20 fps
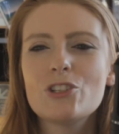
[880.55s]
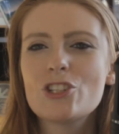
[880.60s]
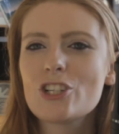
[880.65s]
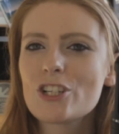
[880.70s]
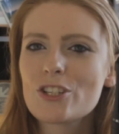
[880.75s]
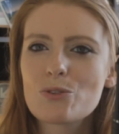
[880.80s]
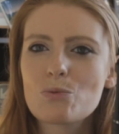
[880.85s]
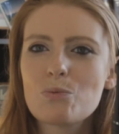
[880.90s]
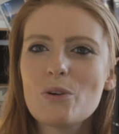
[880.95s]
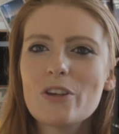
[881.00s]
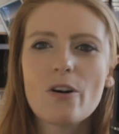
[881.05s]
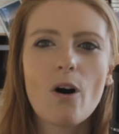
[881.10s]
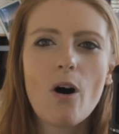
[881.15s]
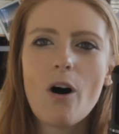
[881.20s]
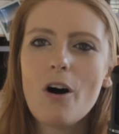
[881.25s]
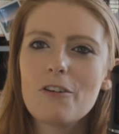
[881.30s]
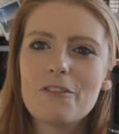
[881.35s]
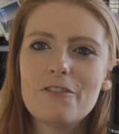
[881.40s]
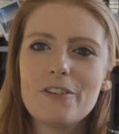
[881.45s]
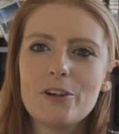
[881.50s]
just with
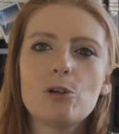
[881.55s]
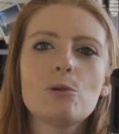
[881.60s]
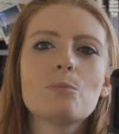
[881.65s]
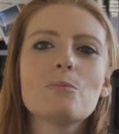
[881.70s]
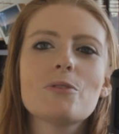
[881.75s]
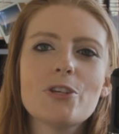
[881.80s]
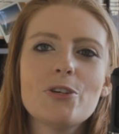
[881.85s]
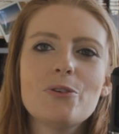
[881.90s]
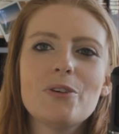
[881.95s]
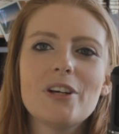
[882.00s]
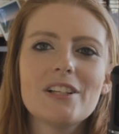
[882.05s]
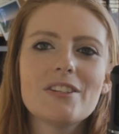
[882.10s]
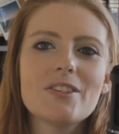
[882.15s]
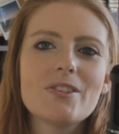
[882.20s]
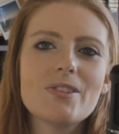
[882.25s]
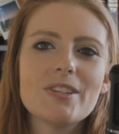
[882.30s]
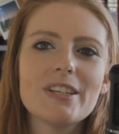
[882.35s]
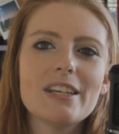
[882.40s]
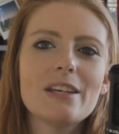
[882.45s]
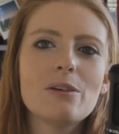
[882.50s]
all films, you can
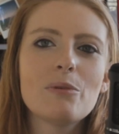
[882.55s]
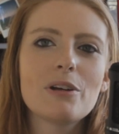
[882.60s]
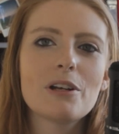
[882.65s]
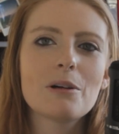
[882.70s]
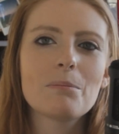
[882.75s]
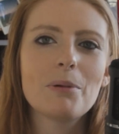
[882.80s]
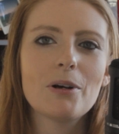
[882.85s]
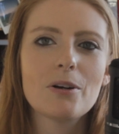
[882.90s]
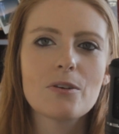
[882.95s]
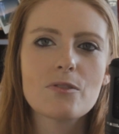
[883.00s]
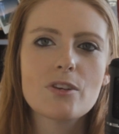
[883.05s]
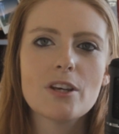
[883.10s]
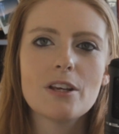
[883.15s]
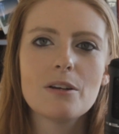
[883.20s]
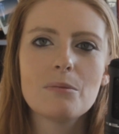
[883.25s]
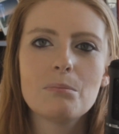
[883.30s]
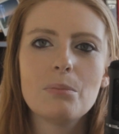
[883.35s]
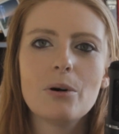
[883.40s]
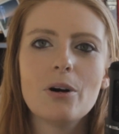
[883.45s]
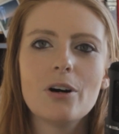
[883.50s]
see when a
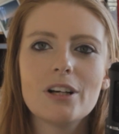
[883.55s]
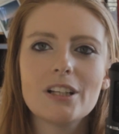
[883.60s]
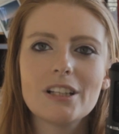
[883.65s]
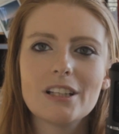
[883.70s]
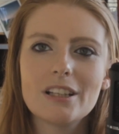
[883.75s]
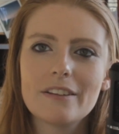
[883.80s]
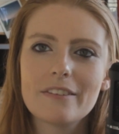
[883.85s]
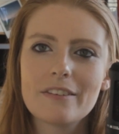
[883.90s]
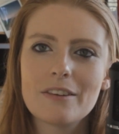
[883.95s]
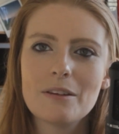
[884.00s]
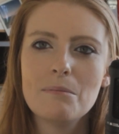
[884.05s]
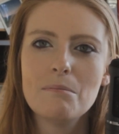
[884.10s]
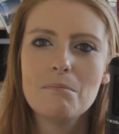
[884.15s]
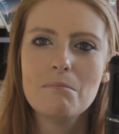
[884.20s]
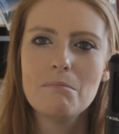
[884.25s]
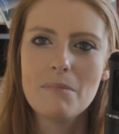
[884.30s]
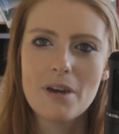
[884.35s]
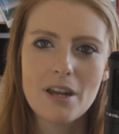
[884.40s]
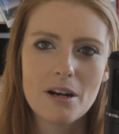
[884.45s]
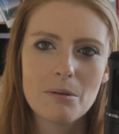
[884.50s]
person put the
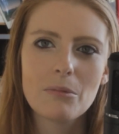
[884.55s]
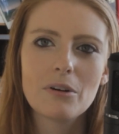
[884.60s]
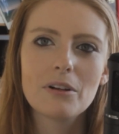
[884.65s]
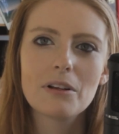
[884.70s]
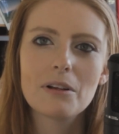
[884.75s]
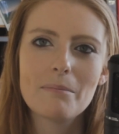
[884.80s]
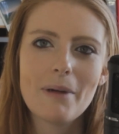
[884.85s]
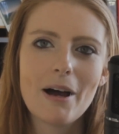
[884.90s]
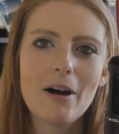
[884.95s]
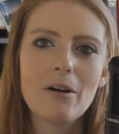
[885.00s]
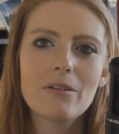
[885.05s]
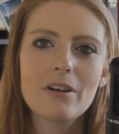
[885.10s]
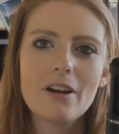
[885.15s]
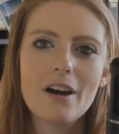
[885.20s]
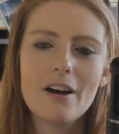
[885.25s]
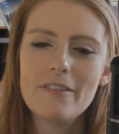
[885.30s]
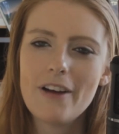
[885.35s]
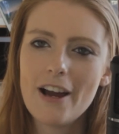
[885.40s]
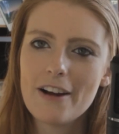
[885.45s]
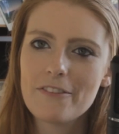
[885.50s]
minimal amount
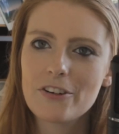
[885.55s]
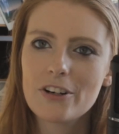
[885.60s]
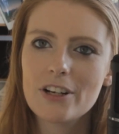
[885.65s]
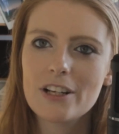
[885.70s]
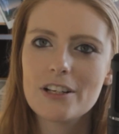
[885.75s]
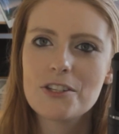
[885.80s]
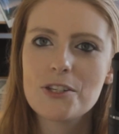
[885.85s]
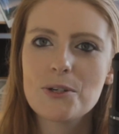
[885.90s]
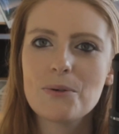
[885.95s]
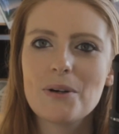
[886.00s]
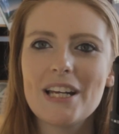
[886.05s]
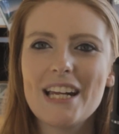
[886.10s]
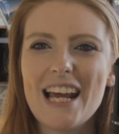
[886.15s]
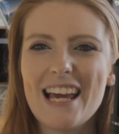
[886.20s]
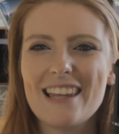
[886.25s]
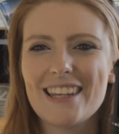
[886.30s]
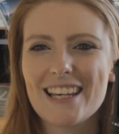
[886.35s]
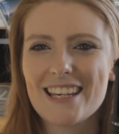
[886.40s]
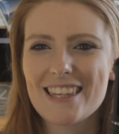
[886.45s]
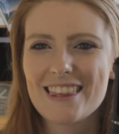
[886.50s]
of effort into it.
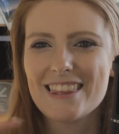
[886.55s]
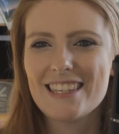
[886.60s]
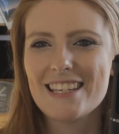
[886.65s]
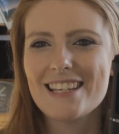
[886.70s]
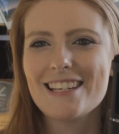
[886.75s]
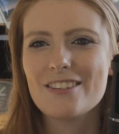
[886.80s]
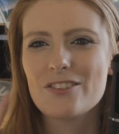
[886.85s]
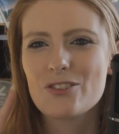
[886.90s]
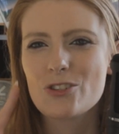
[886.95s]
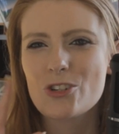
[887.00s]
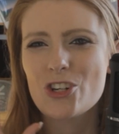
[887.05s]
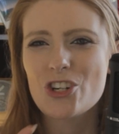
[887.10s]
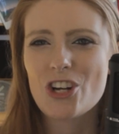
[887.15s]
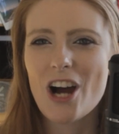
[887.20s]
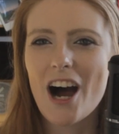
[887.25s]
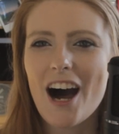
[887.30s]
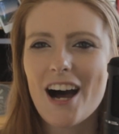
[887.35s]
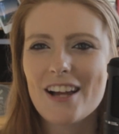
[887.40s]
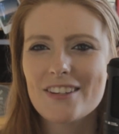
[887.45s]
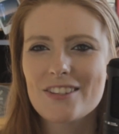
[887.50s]
And like these
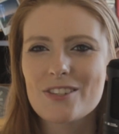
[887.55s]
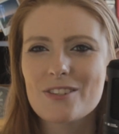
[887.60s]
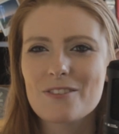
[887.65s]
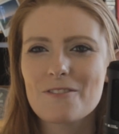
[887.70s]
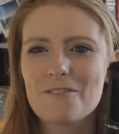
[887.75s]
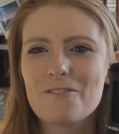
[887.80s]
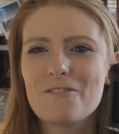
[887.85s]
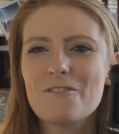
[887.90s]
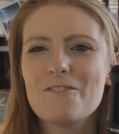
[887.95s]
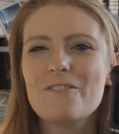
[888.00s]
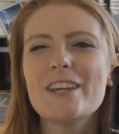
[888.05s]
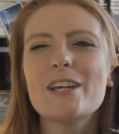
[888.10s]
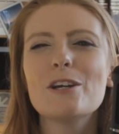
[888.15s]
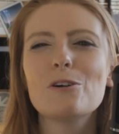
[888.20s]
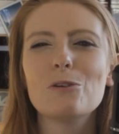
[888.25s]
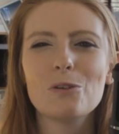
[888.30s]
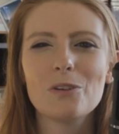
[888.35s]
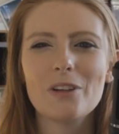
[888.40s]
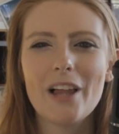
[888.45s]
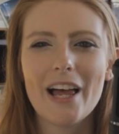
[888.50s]
shots
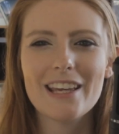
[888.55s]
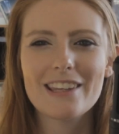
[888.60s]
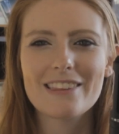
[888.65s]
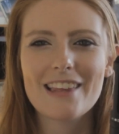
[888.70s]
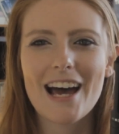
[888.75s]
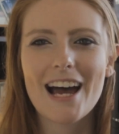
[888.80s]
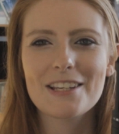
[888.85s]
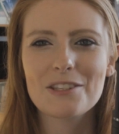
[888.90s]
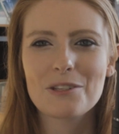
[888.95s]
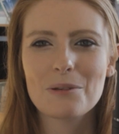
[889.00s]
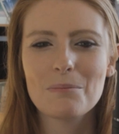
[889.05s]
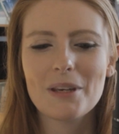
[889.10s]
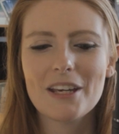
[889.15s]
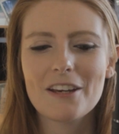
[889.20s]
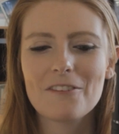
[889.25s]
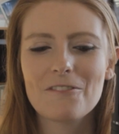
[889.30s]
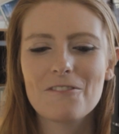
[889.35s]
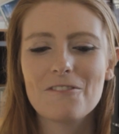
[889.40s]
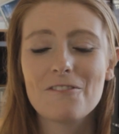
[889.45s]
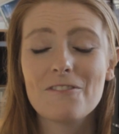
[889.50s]
feel like that to
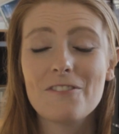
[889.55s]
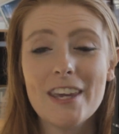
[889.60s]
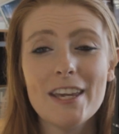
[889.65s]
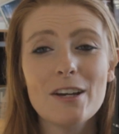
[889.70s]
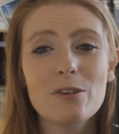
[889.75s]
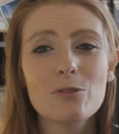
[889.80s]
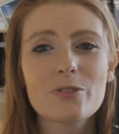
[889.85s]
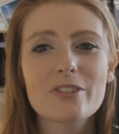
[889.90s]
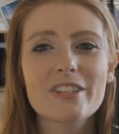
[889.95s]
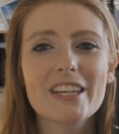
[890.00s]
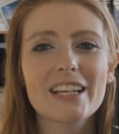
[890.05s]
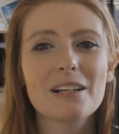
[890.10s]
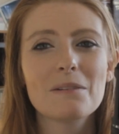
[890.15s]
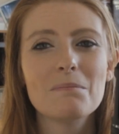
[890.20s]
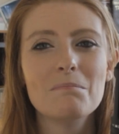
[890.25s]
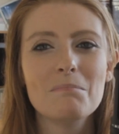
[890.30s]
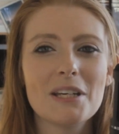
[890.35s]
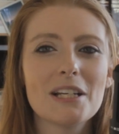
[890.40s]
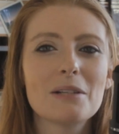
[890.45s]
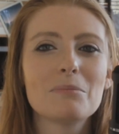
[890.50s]
me. It feels like
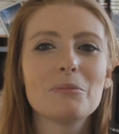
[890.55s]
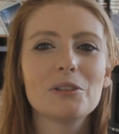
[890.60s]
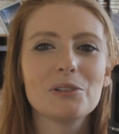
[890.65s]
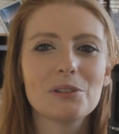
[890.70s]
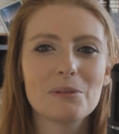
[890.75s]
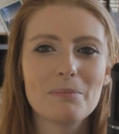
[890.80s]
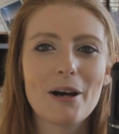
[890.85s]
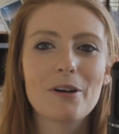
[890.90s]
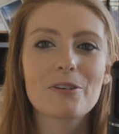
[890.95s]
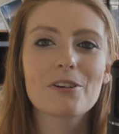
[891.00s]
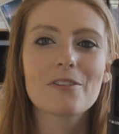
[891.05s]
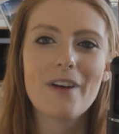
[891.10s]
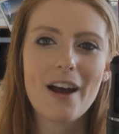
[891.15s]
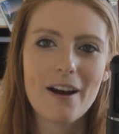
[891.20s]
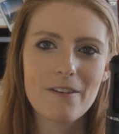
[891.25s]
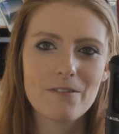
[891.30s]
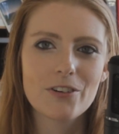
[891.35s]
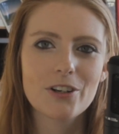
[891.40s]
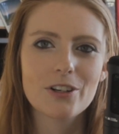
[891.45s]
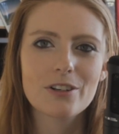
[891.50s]
a minimal amount of
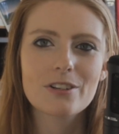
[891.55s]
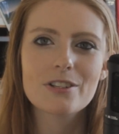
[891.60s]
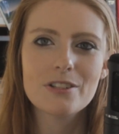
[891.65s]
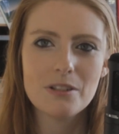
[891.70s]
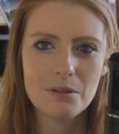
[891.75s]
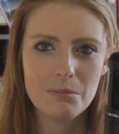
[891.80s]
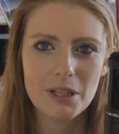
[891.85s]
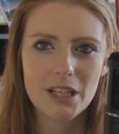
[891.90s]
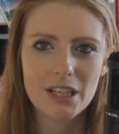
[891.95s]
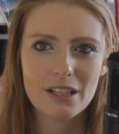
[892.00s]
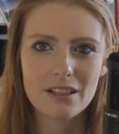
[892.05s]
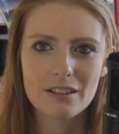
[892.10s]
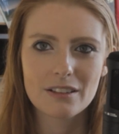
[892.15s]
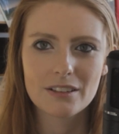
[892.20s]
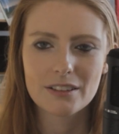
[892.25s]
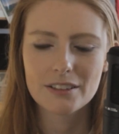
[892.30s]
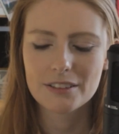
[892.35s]
effort to me.